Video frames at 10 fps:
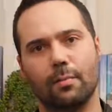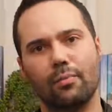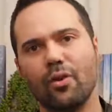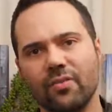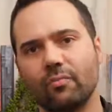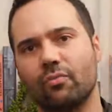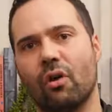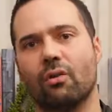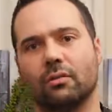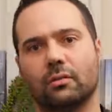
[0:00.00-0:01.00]
Prove them
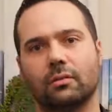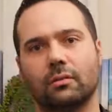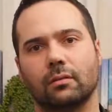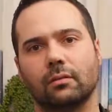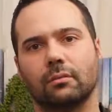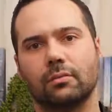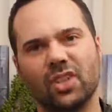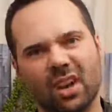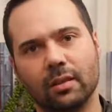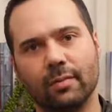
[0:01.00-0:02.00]
wrong.
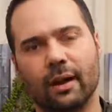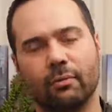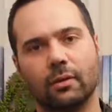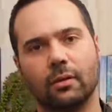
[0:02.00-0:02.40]
Chuck them out.